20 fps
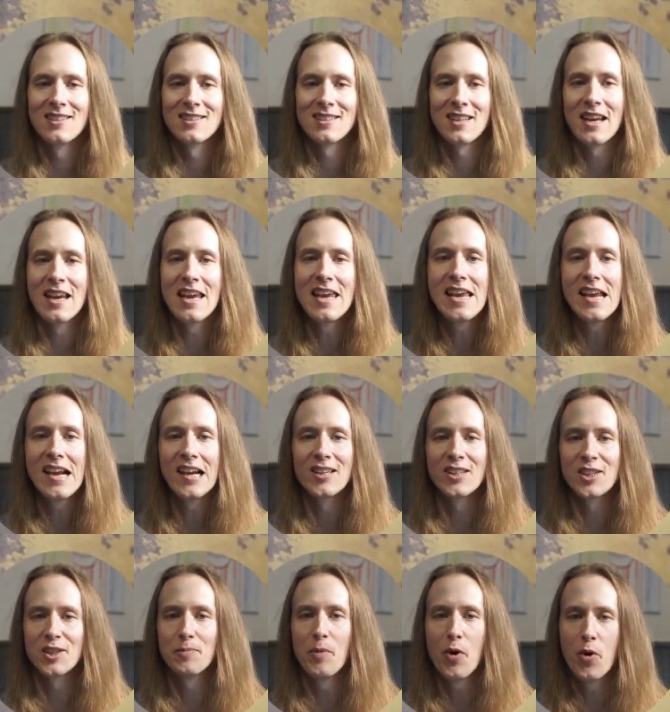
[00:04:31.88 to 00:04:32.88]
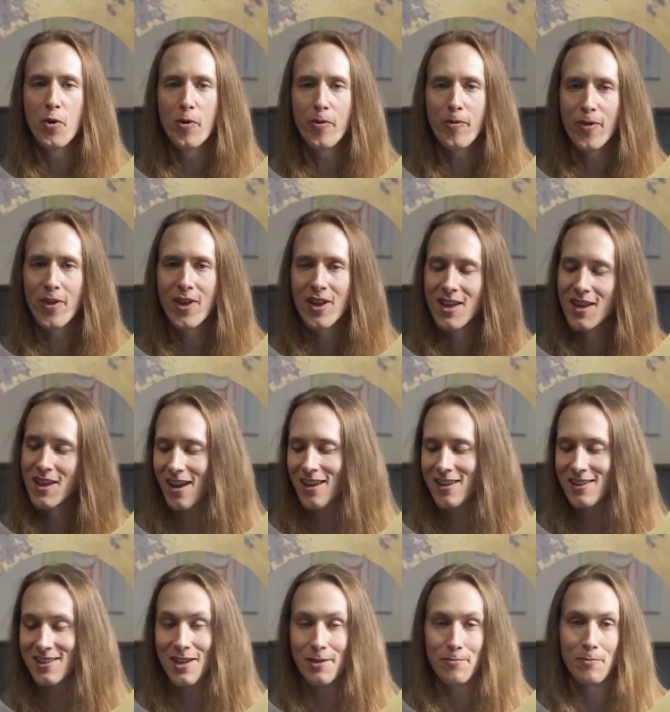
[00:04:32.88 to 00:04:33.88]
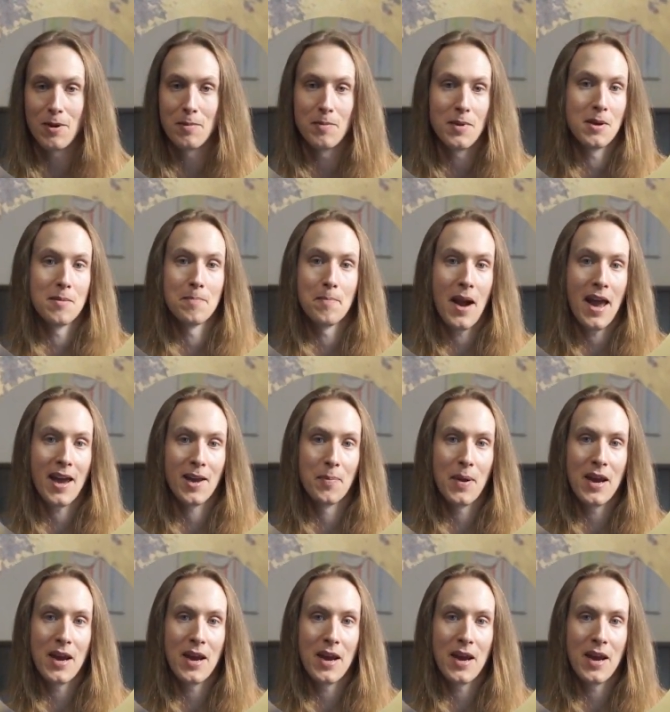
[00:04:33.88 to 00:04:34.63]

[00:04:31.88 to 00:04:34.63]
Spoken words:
the heel smooth, and there will be black